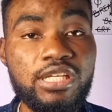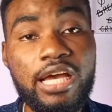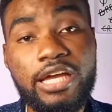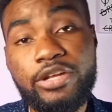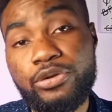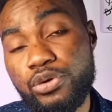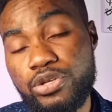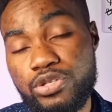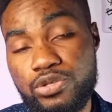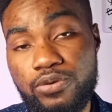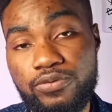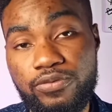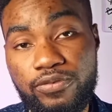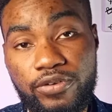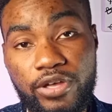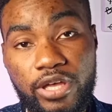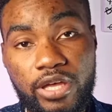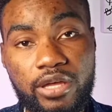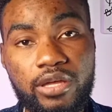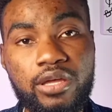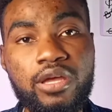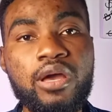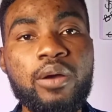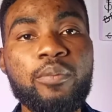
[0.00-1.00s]
I know it's
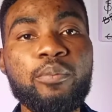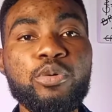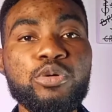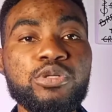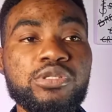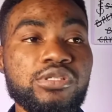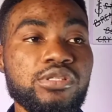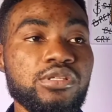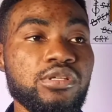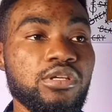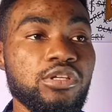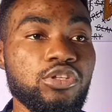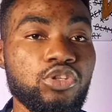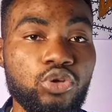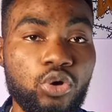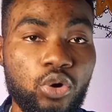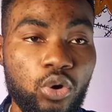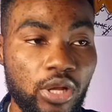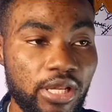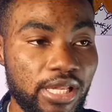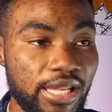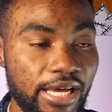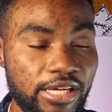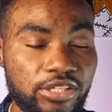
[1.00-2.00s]
unfair, but
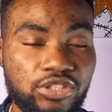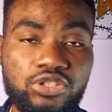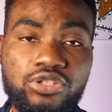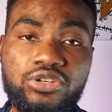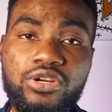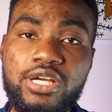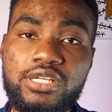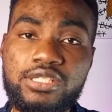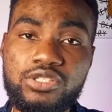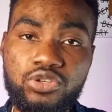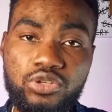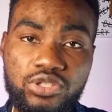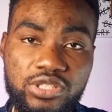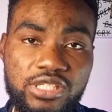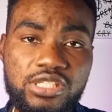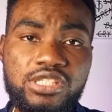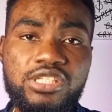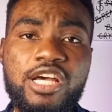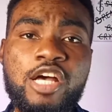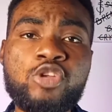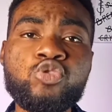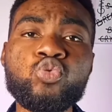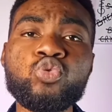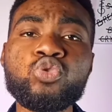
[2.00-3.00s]
your lecturers, your
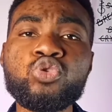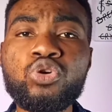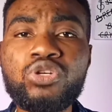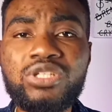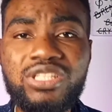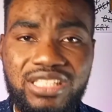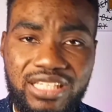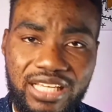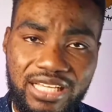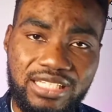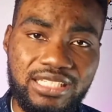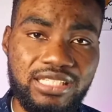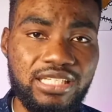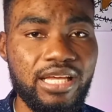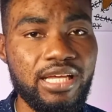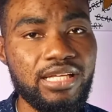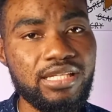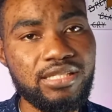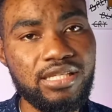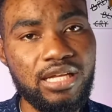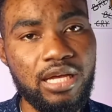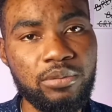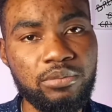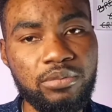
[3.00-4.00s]
teachers will not take the
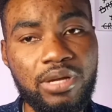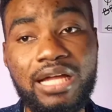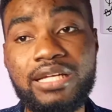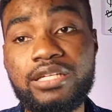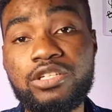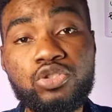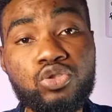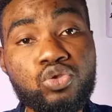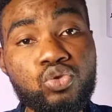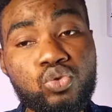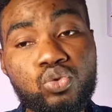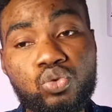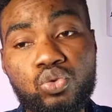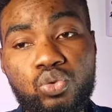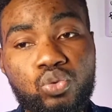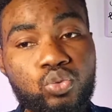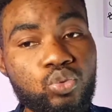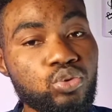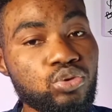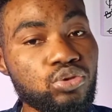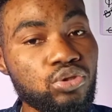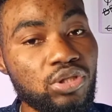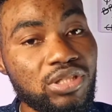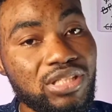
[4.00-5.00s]
exam, and the school
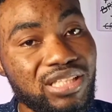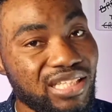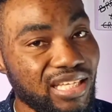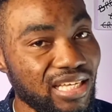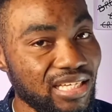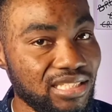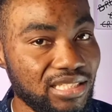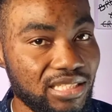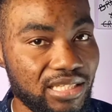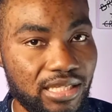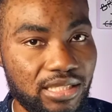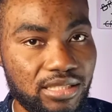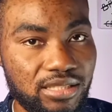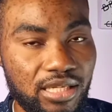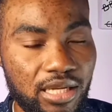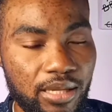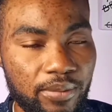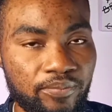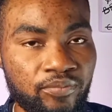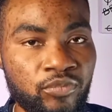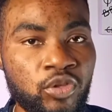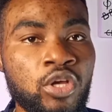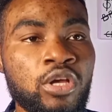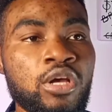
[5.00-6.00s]
will not take the
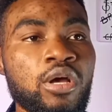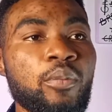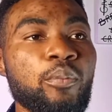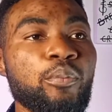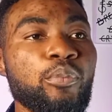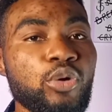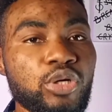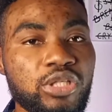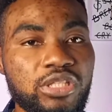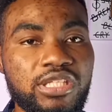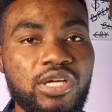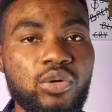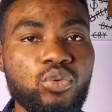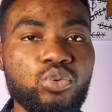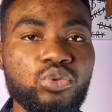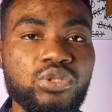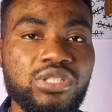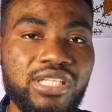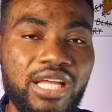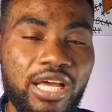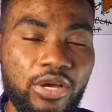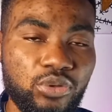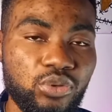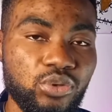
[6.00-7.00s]
exam, but they will
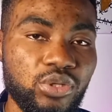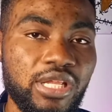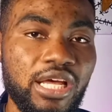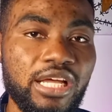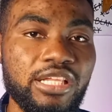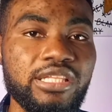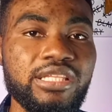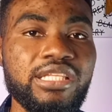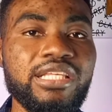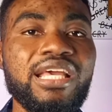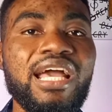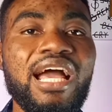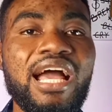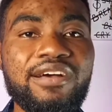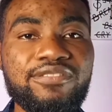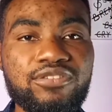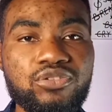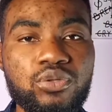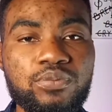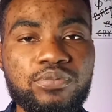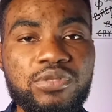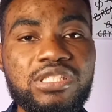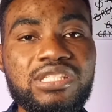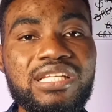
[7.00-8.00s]
tell you that they have
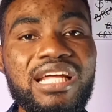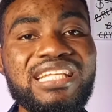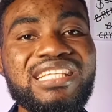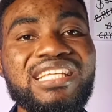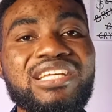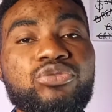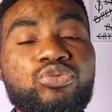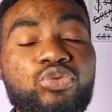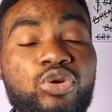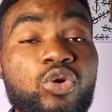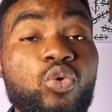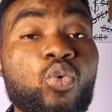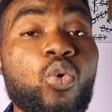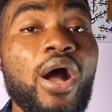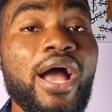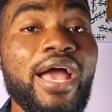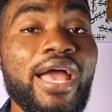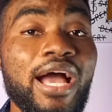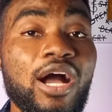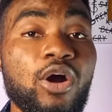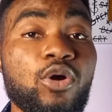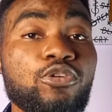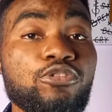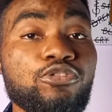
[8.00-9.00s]
something that they
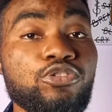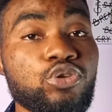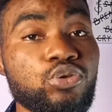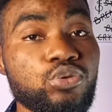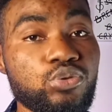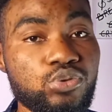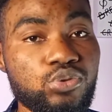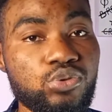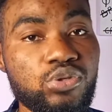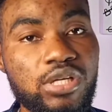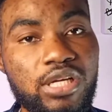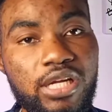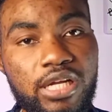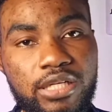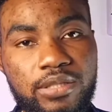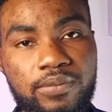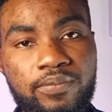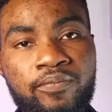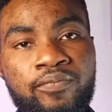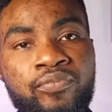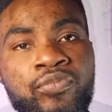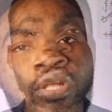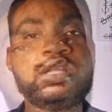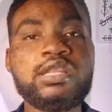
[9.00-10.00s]
require of you to learn.
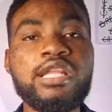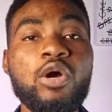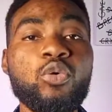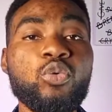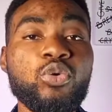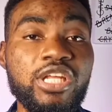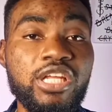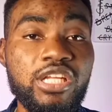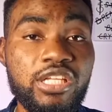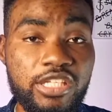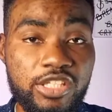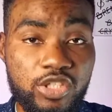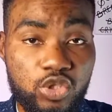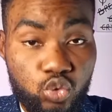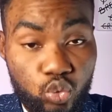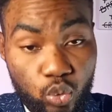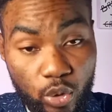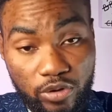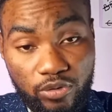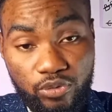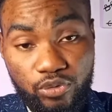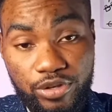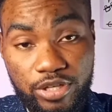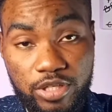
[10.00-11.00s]
Now, within this
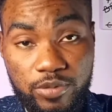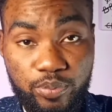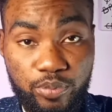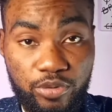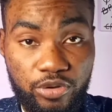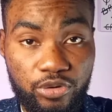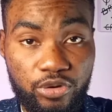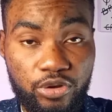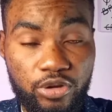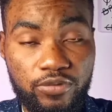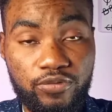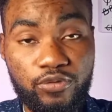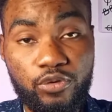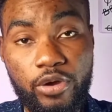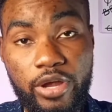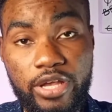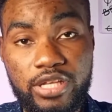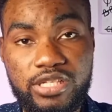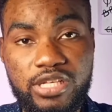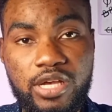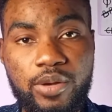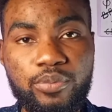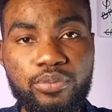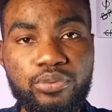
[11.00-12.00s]
12-week period, for
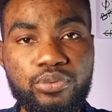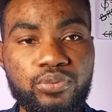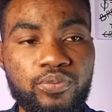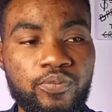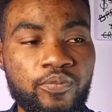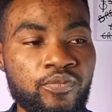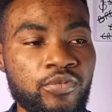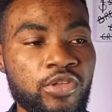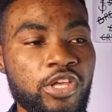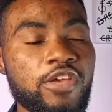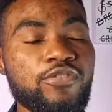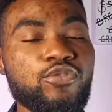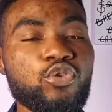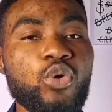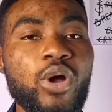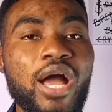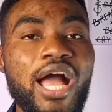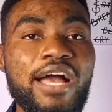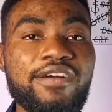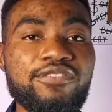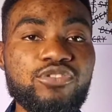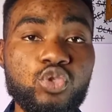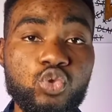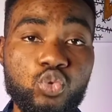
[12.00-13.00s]
example, if you
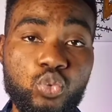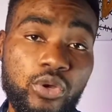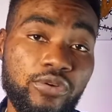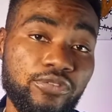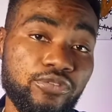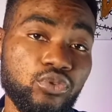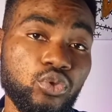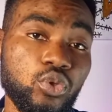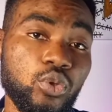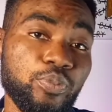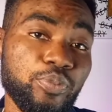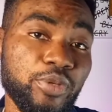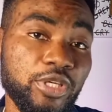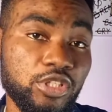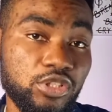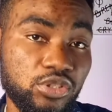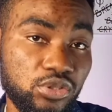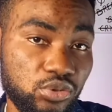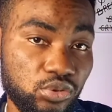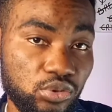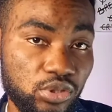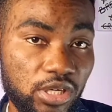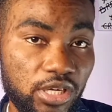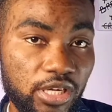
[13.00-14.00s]
have 12 topics
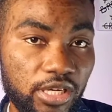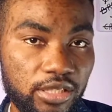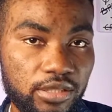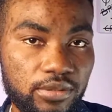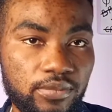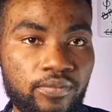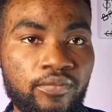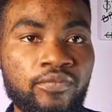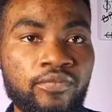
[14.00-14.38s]
to learn,